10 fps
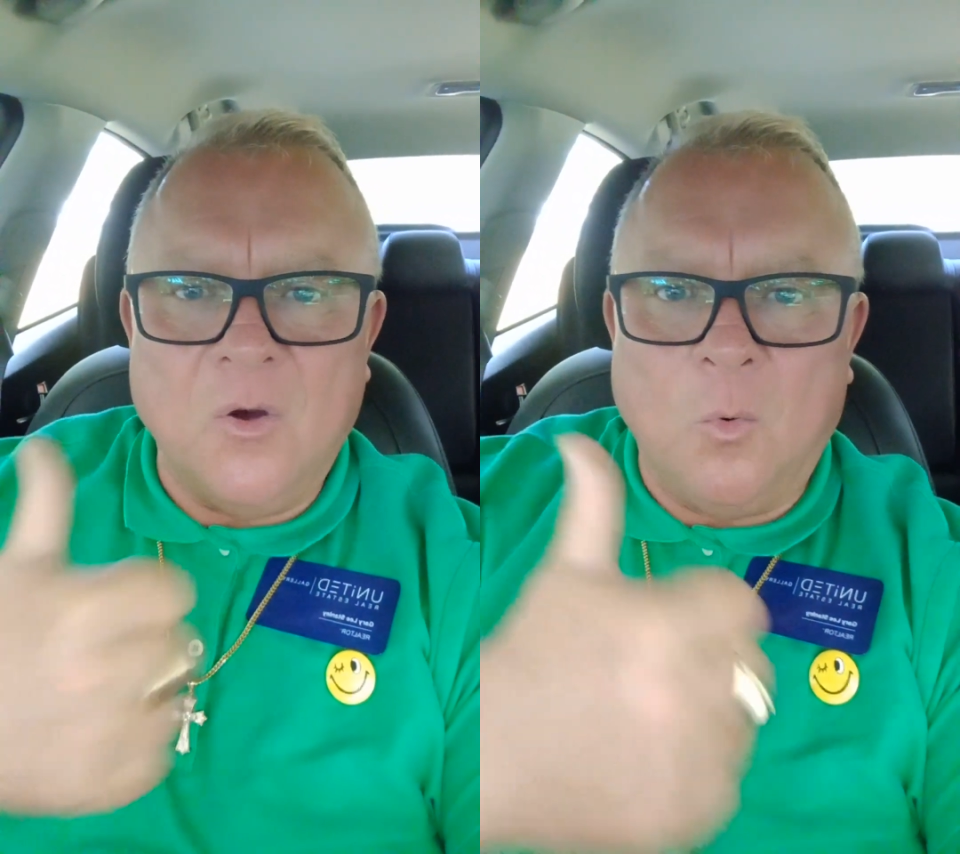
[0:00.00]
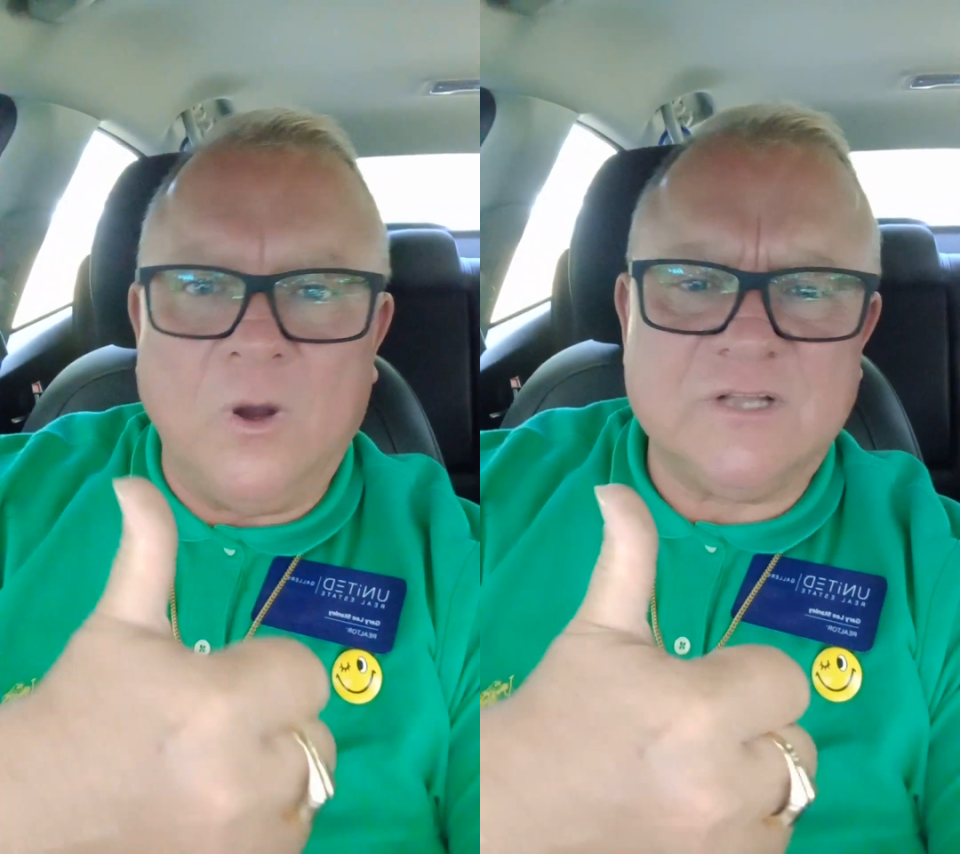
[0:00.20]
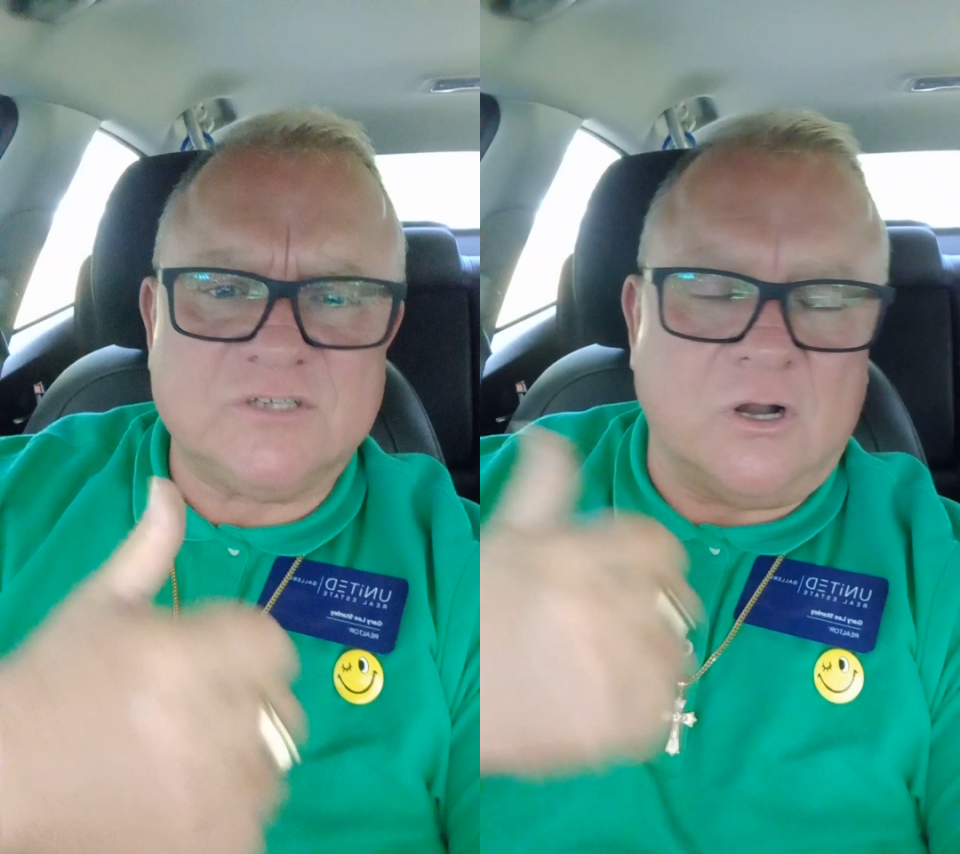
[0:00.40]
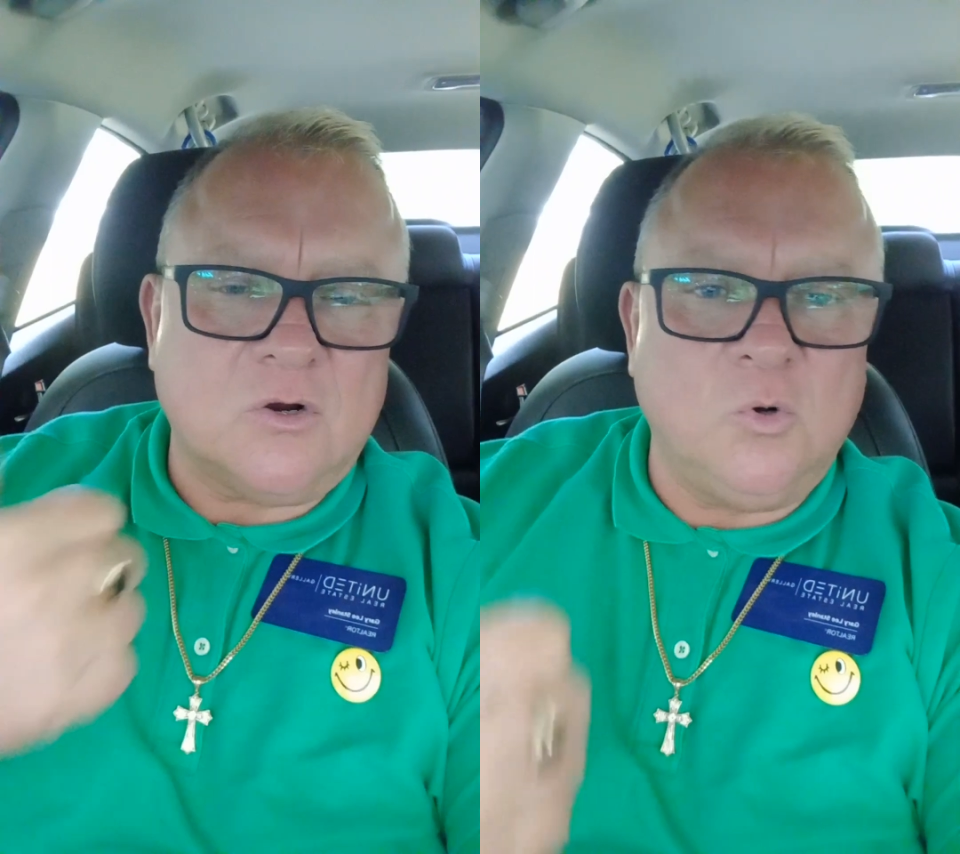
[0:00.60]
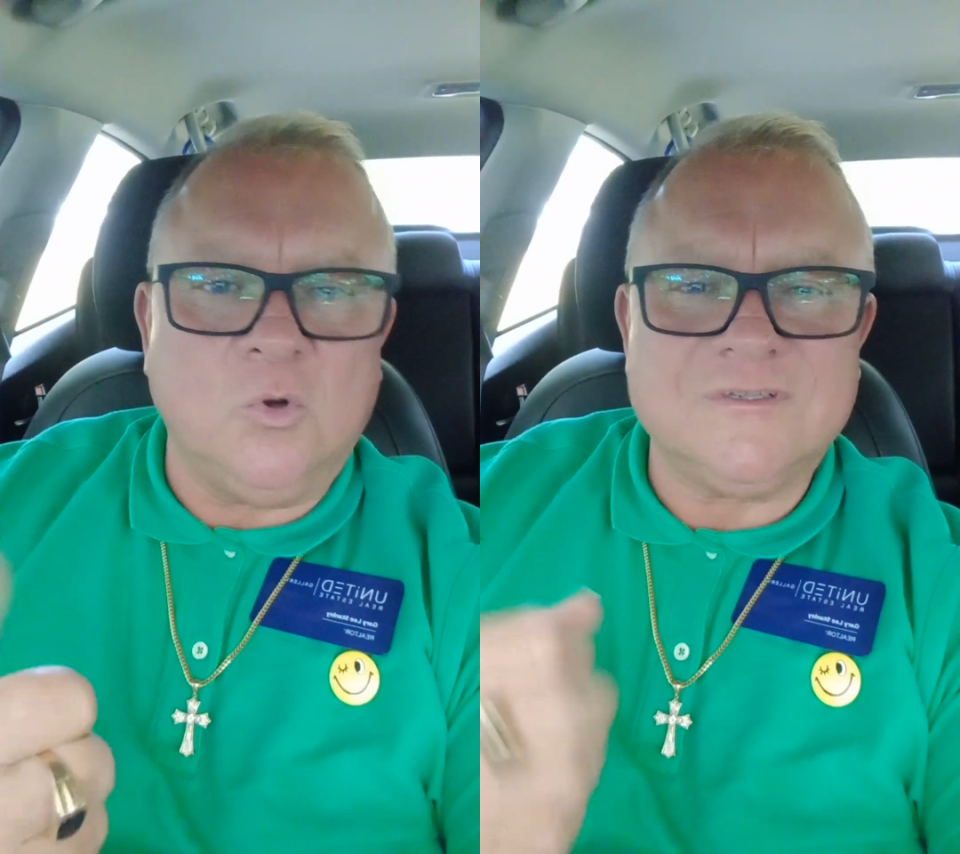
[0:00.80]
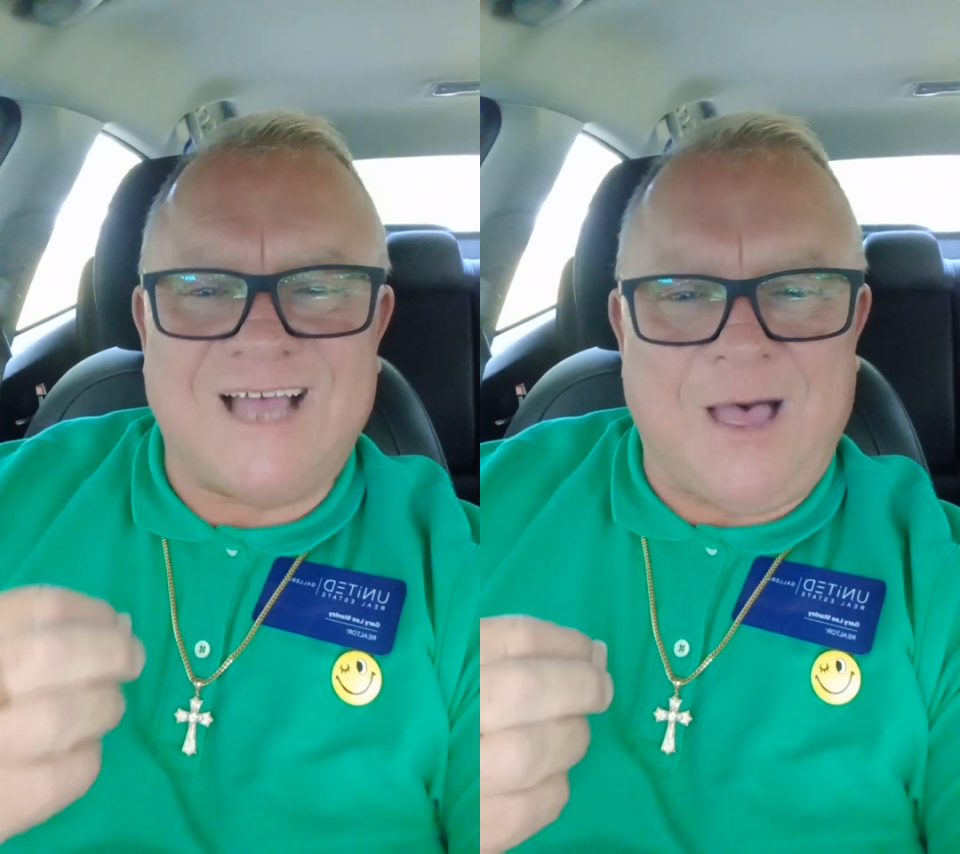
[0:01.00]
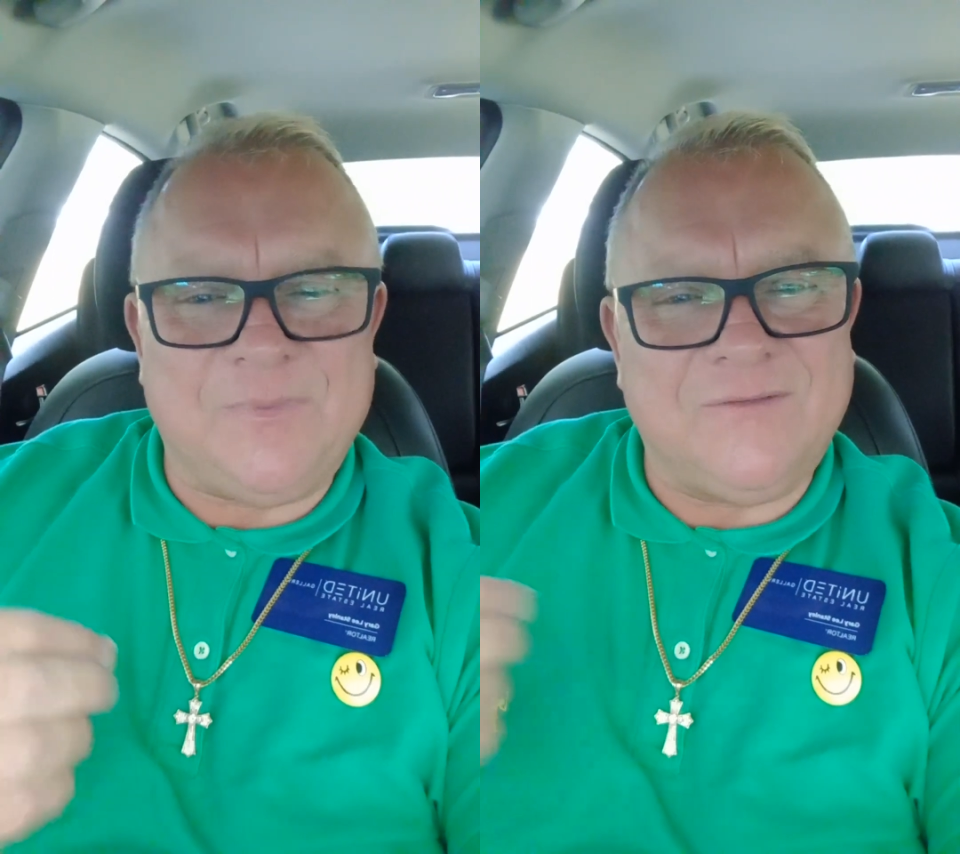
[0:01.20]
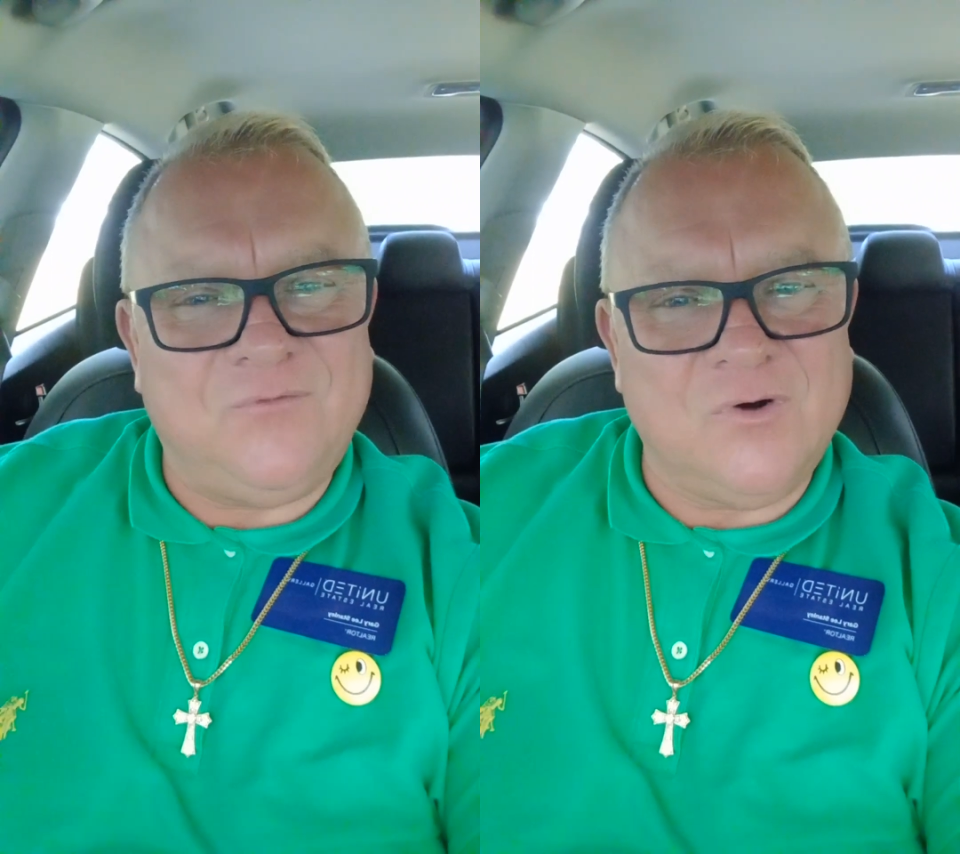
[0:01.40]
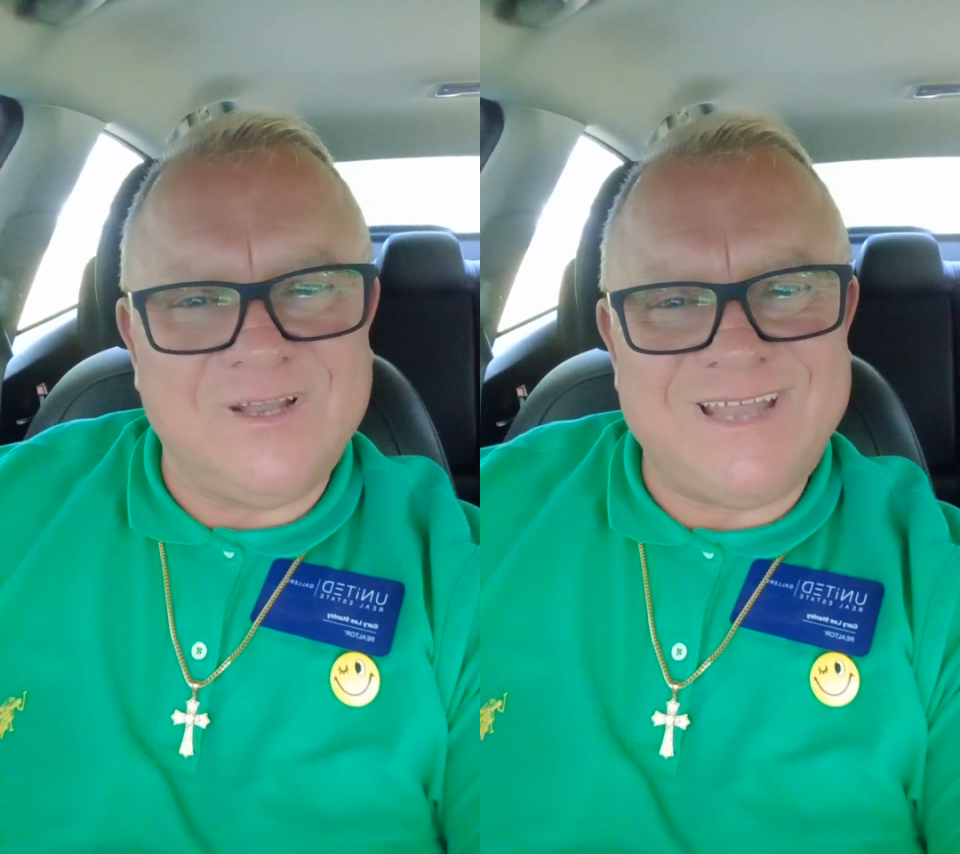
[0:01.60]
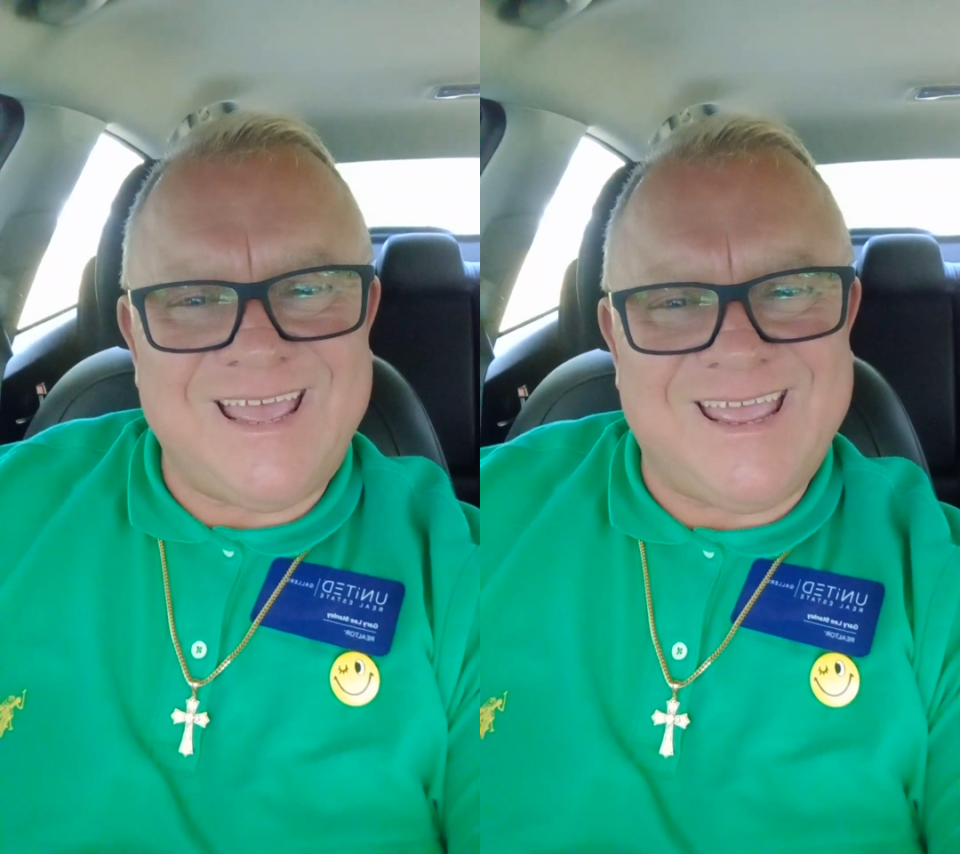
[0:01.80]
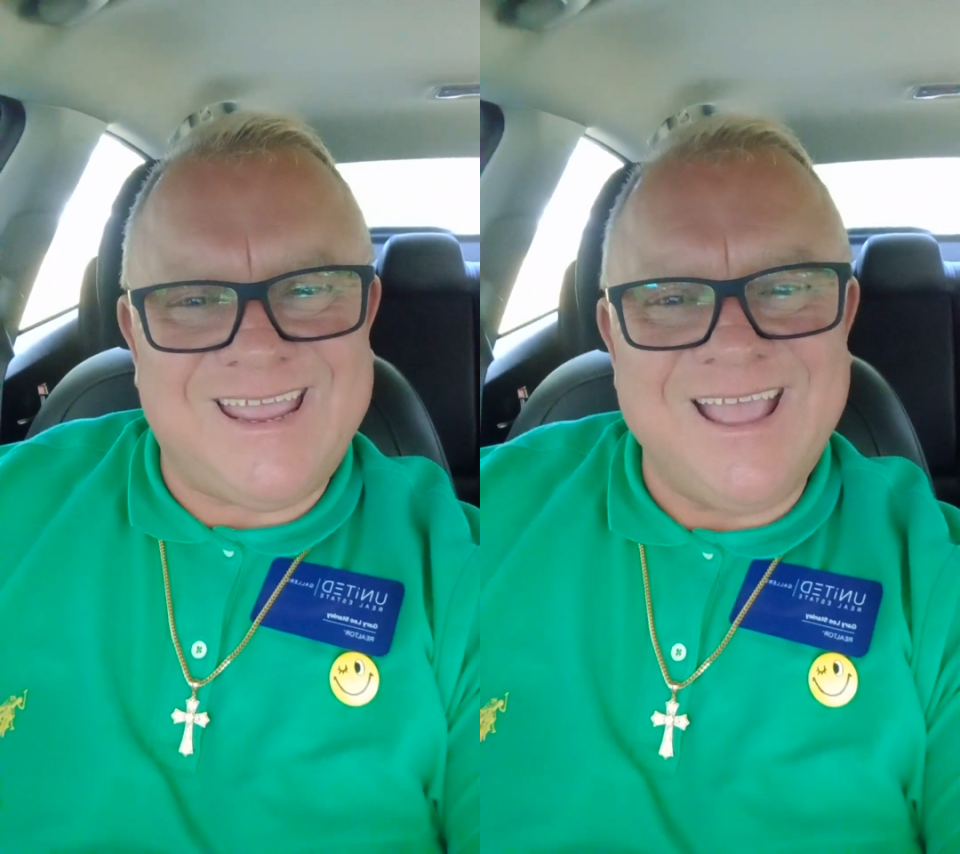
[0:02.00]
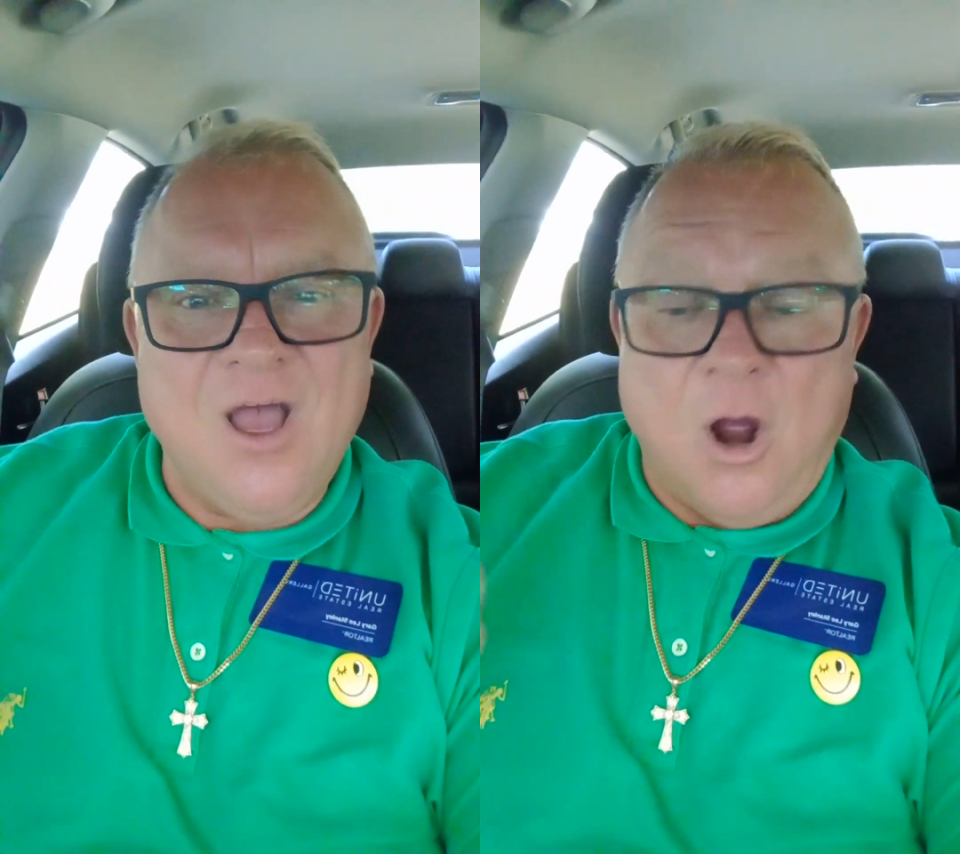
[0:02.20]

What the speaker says: What is our cool topic for today?